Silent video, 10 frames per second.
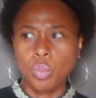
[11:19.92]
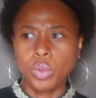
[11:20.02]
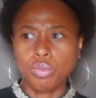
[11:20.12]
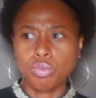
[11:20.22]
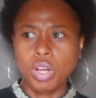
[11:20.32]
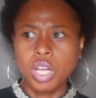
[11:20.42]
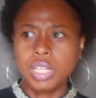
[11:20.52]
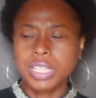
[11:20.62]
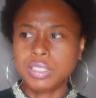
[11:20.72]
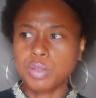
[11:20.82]
when the
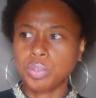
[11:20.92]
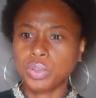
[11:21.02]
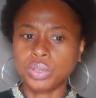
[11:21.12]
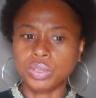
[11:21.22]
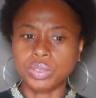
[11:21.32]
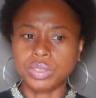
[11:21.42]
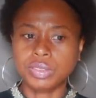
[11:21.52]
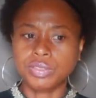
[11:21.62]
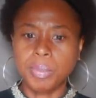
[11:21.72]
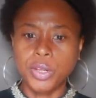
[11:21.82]
rug gets pulled
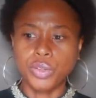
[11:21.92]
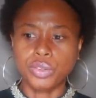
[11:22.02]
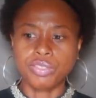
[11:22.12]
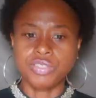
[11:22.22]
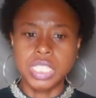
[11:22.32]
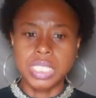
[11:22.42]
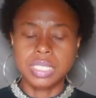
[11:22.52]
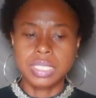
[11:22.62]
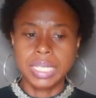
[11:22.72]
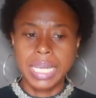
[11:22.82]
from under your feet,
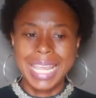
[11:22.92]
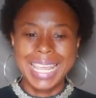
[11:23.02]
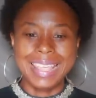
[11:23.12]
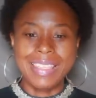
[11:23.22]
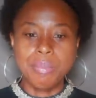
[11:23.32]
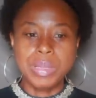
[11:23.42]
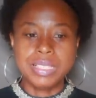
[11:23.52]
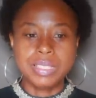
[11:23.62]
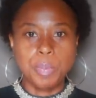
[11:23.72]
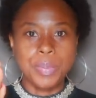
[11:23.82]
and that
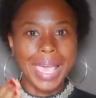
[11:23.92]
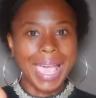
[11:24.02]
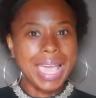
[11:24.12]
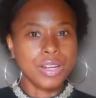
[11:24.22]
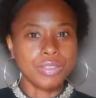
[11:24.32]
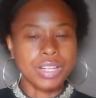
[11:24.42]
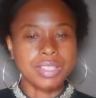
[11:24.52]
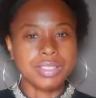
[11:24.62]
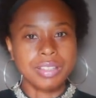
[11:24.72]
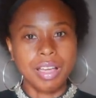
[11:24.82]
means the pattern
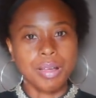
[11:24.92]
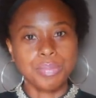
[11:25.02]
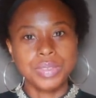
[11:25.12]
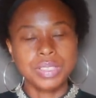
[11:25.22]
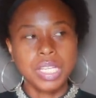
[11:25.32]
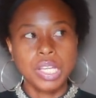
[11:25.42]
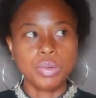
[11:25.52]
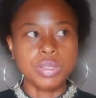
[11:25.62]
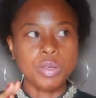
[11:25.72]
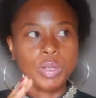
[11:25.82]
has stopped.
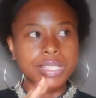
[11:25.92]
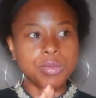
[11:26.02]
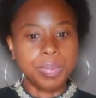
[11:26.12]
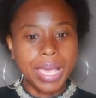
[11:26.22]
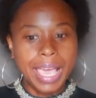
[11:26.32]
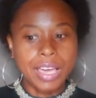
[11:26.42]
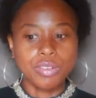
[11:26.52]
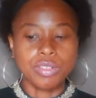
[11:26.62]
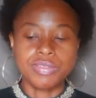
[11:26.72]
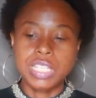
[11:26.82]
Someone has a
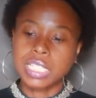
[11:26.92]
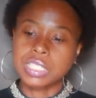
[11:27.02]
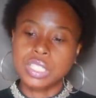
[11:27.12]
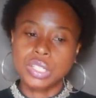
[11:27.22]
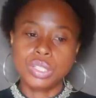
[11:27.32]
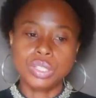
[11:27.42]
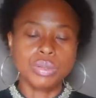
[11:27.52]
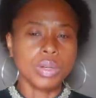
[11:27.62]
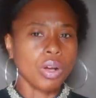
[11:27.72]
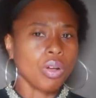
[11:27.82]
pattern of texting
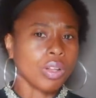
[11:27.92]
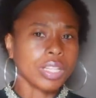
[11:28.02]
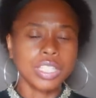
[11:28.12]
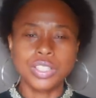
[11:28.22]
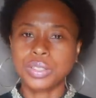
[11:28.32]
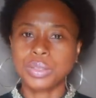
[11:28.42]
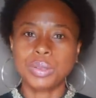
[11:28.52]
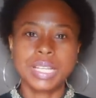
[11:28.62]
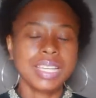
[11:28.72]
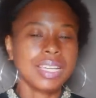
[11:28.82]
you, calling
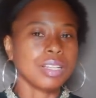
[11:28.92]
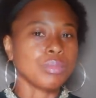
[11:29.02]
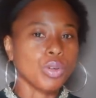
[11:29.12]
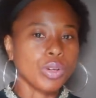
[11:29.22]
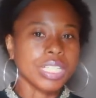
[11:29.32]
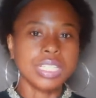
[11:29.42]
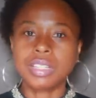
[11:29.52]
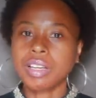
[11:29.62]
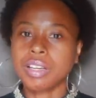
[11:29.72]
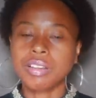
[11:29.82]
you, good morning,
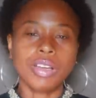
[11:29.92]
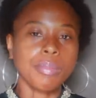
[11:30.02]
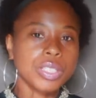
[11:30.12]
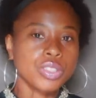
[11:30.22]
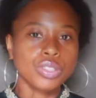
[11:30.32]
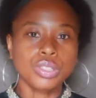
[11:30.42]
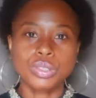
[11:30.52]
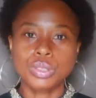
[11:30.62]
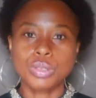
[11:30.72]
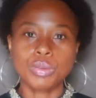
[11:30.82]
love, I miss
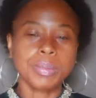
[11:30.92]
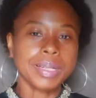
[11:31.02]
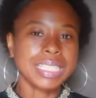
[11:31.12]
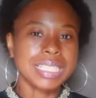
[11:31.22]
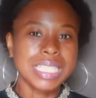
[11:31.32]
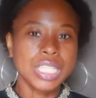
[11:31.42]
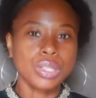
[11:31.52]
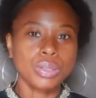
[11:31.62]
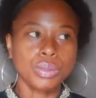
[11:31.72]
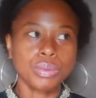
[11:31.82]
you, when am I gonna see
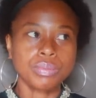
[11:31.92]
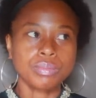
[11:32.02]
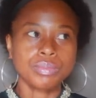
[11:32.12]
you?